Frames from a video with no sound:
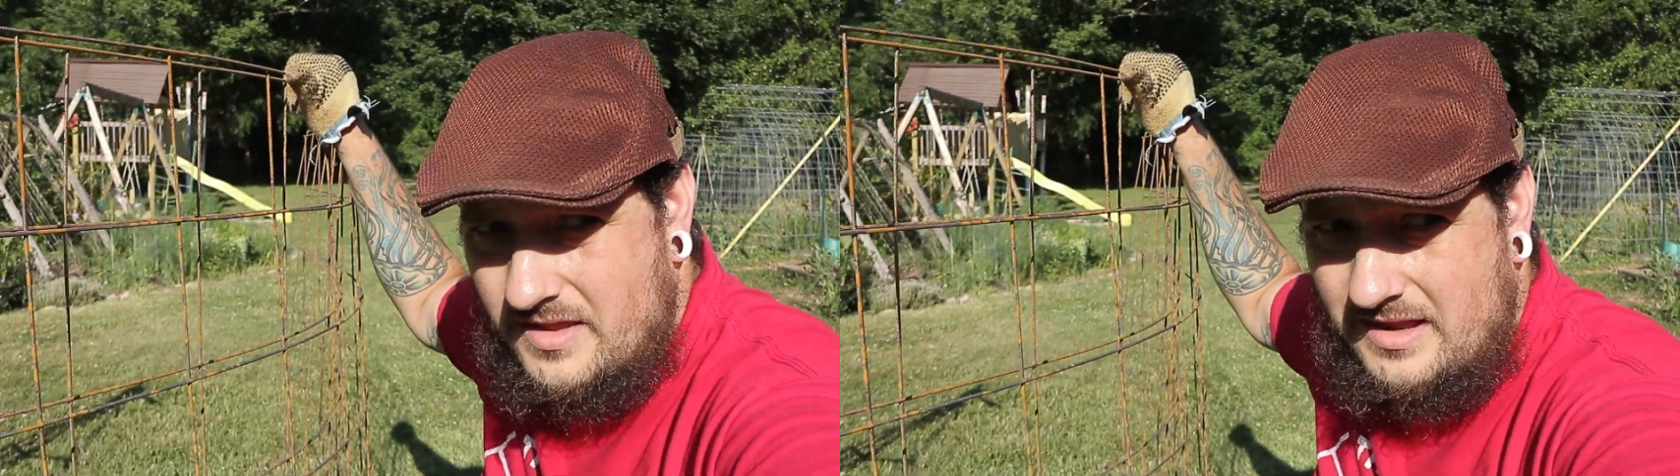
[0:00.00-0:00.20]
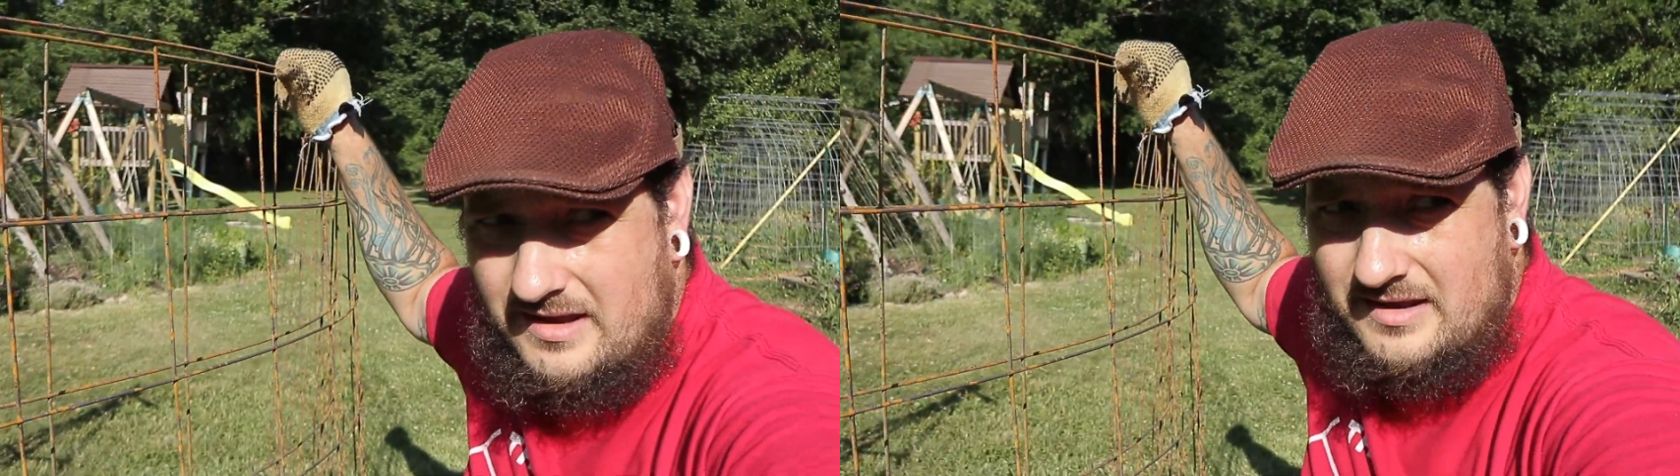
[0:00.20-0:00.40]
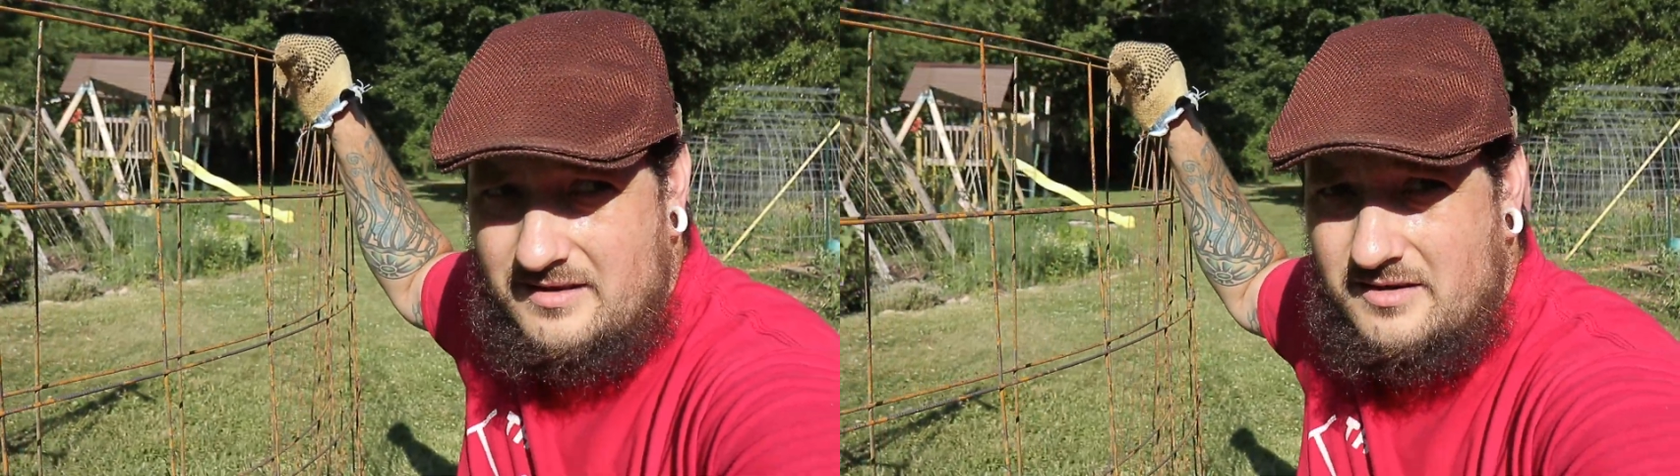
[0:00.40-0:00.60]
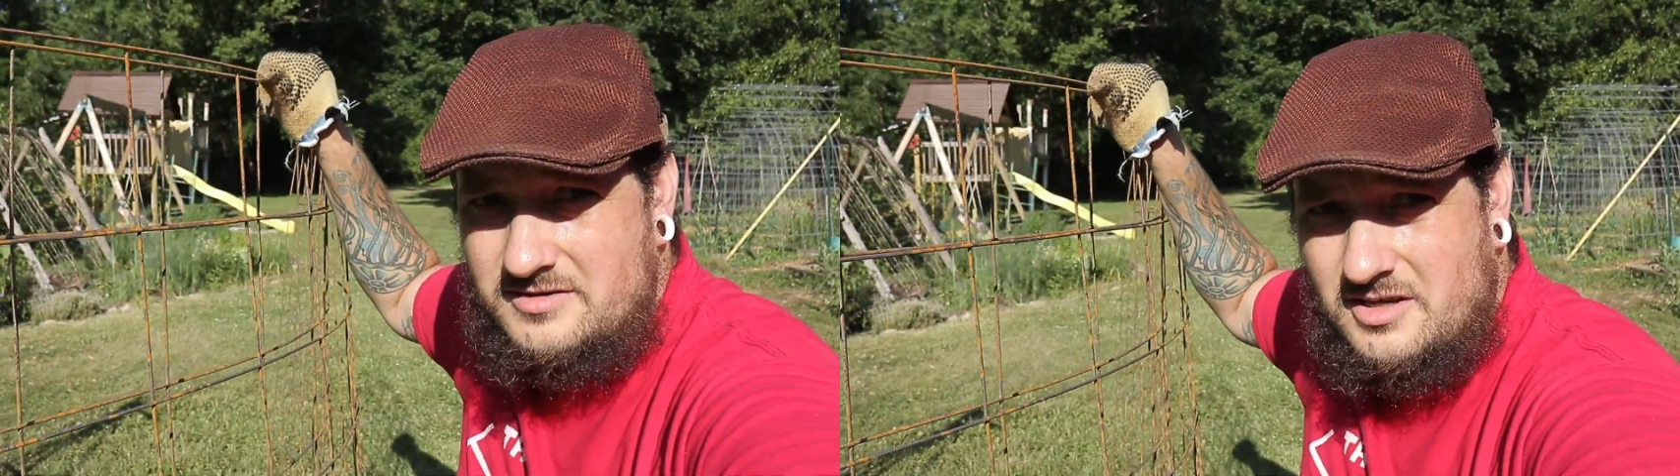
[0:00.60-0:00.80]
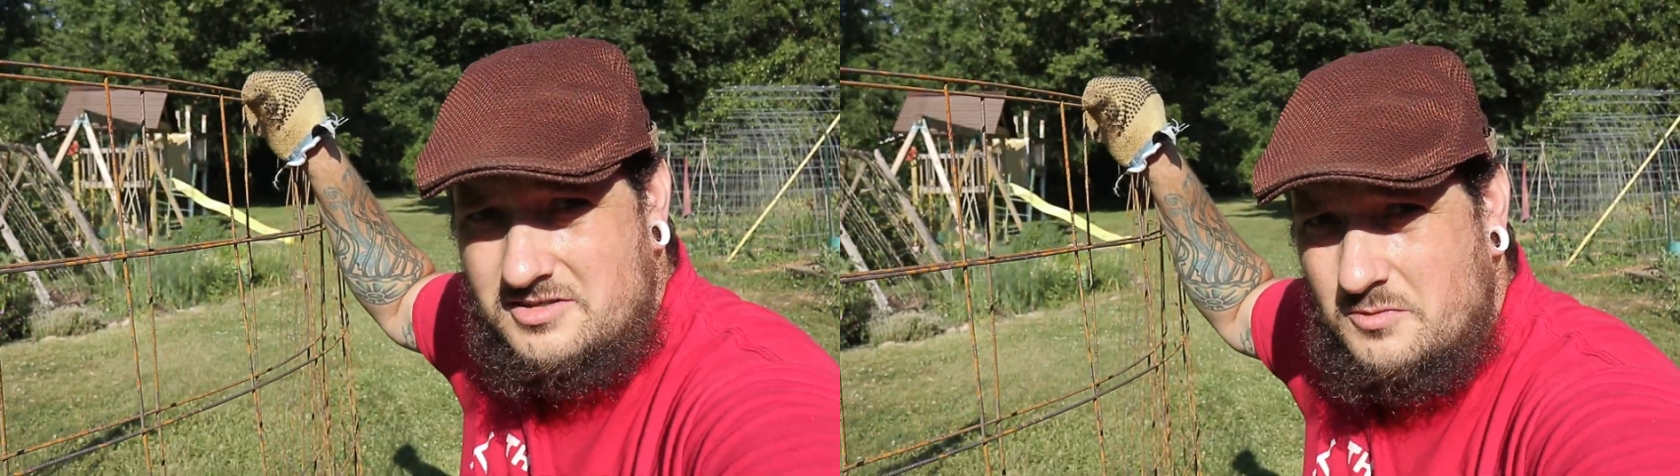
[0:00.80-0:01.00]
and
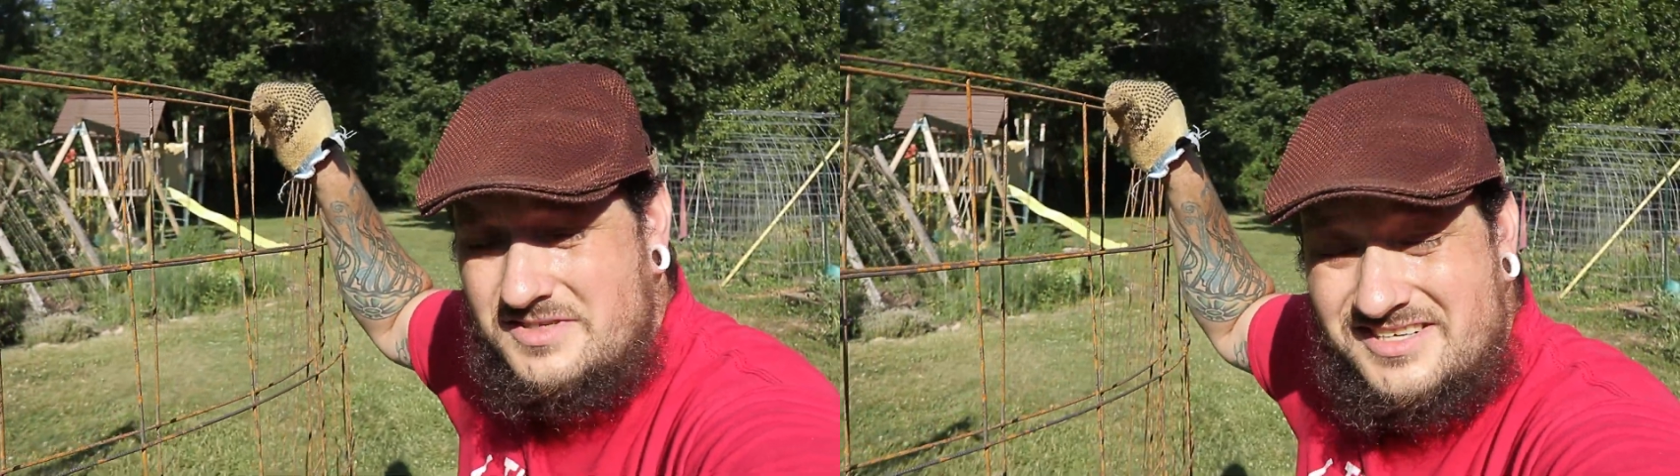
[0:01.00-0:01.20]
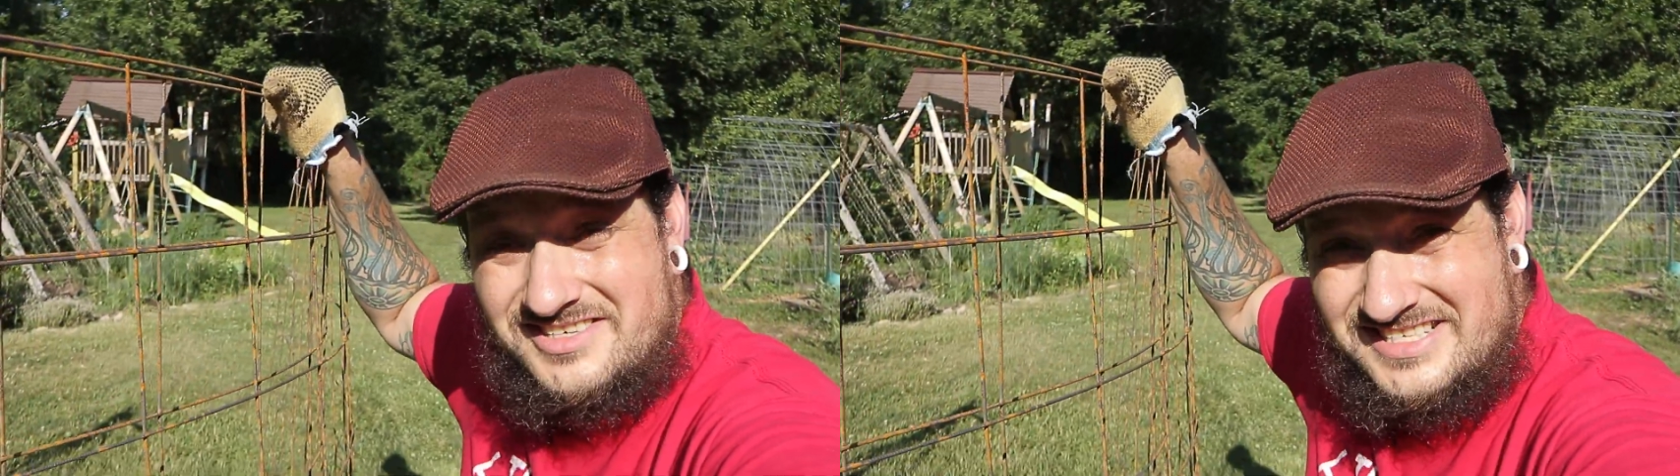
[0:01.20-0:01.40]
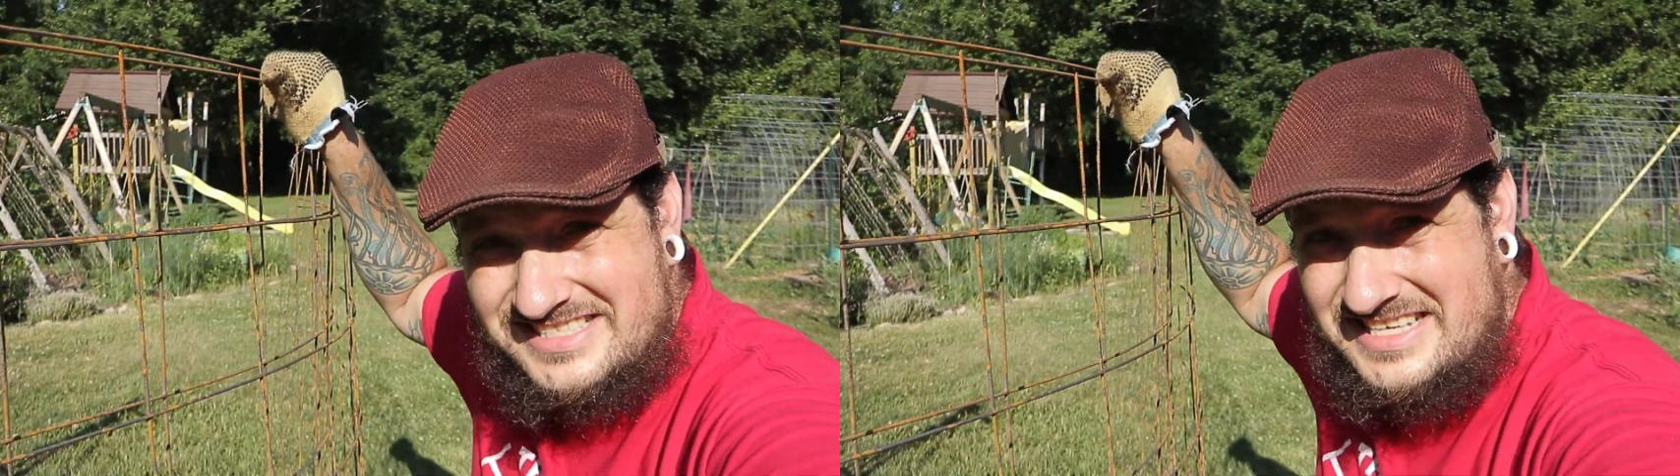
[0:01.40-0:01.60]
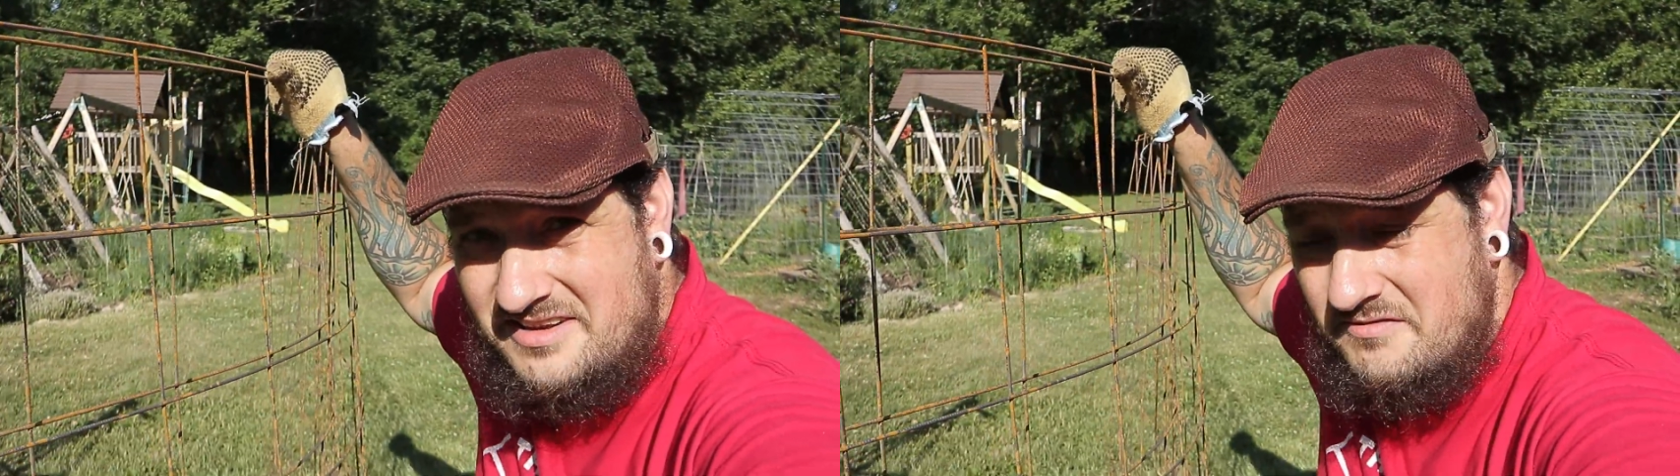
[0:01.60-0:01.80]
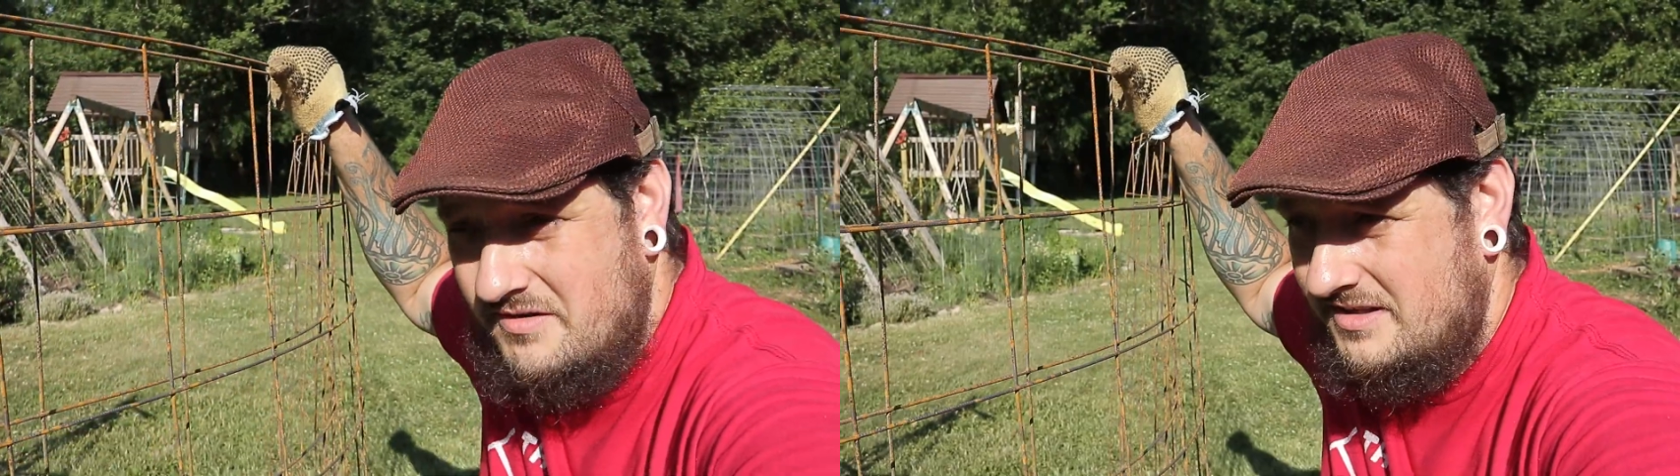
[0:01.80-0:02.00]
there's also ones that are
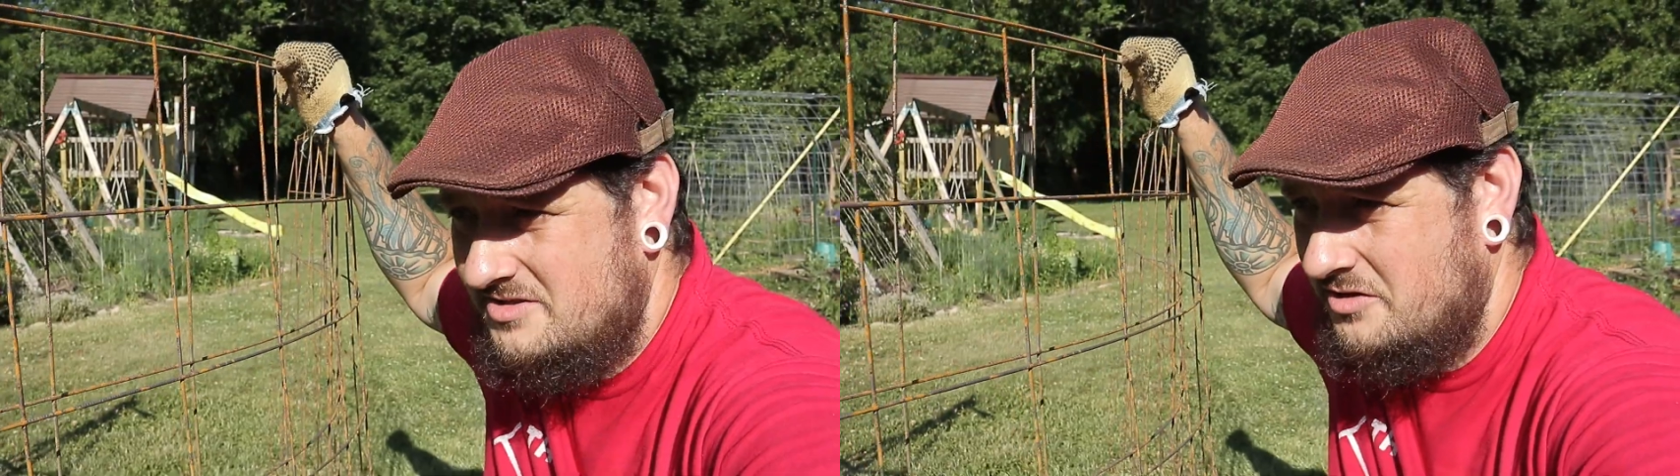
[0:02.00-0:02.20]
16 feet.